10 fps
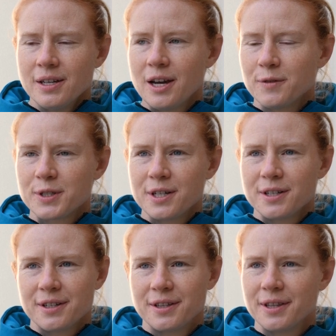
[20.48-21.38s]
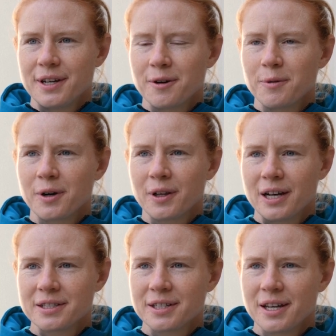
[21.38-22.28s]
Yeah, obviously they're a
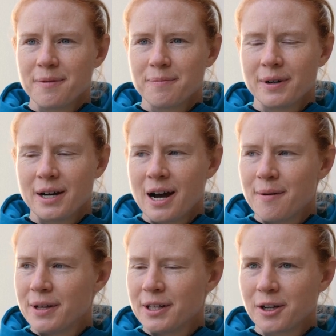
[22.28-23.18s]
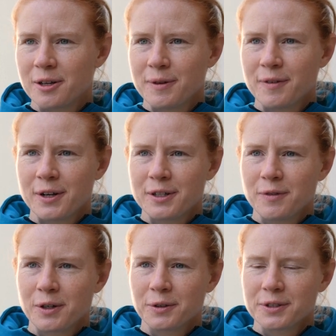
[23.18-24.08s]
world-class team and they're going to be very
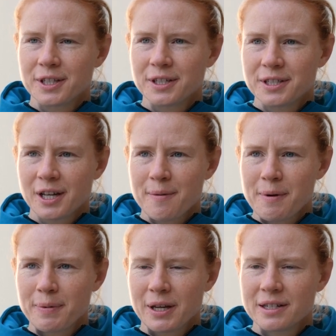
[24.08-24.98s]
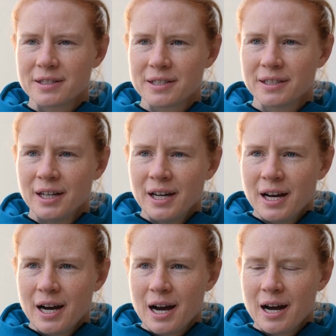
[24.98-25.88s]
difficult to come up against.
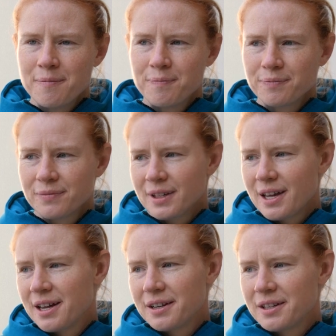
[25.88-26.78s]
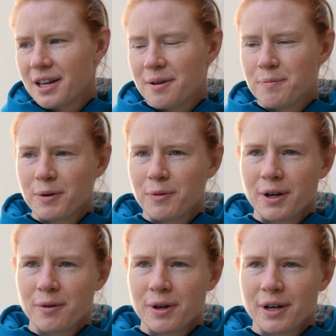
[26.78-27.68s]
And yeah, but
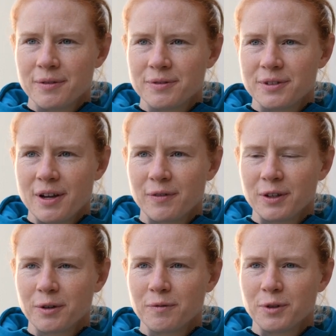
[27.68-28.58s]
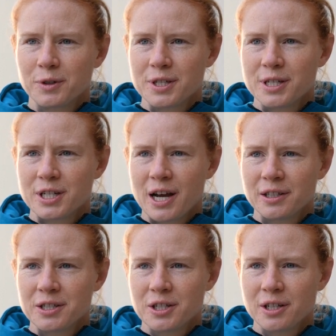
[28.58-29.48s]
we're definitely looking forward to the
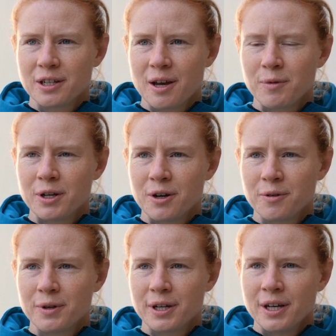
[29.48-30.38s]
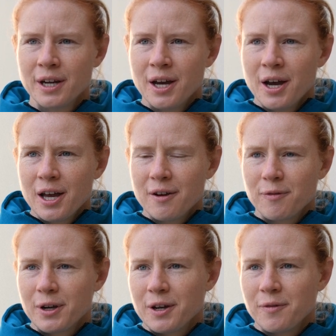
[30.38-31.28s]
challenge, and we know if
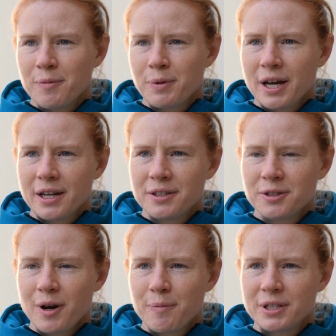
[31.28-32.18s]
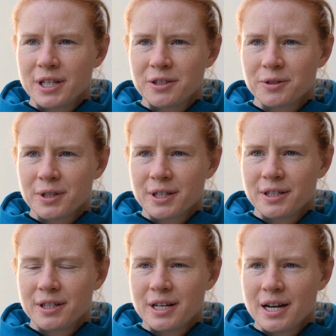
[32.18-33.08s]
we play to our potential,
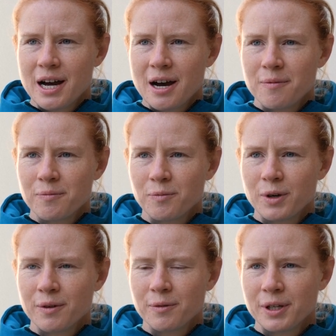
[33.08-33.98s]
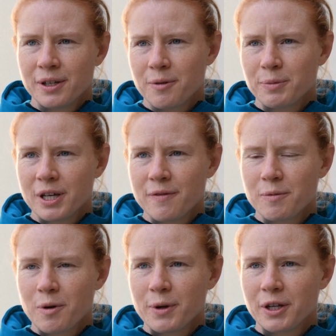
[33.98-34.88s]
then we got belief in
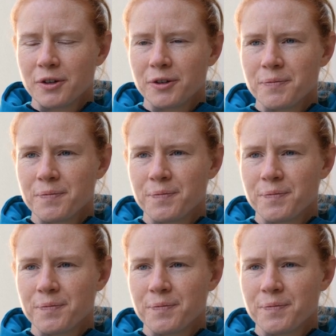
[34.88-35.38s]
what we can do.